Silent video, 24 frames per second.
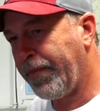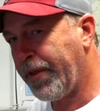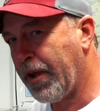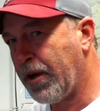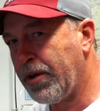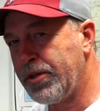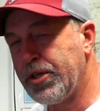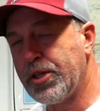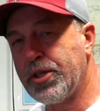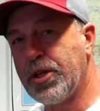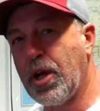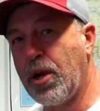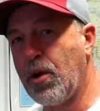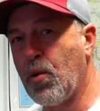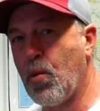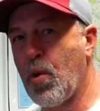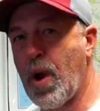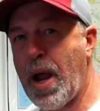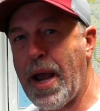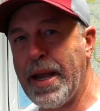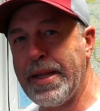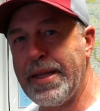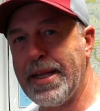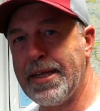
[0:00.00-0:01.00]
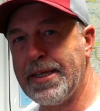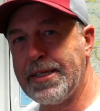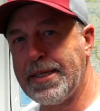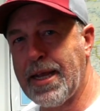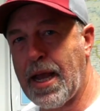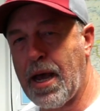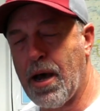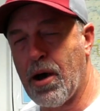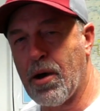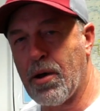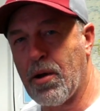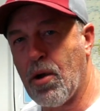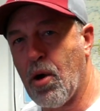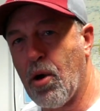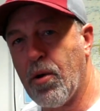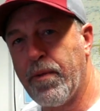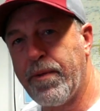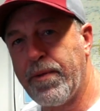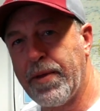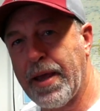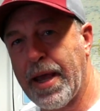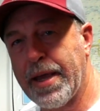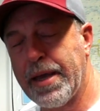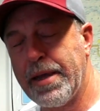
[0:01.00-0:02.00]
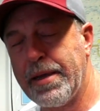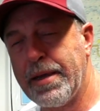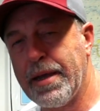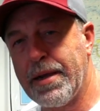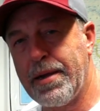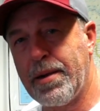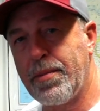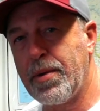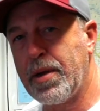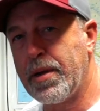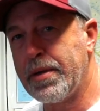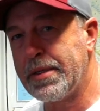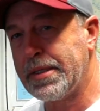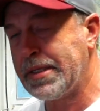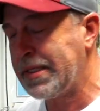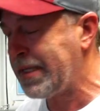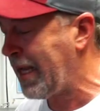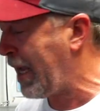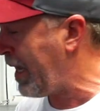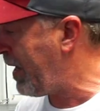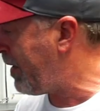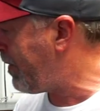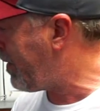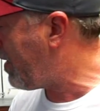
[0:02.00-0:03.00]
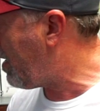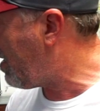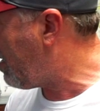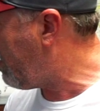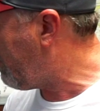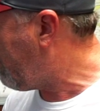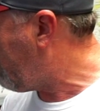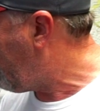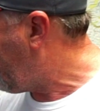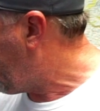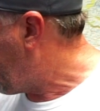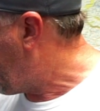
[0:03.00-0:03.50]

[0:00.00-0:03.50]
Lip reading: they're just going to ride this out. Hopefully I can get them to stay in there.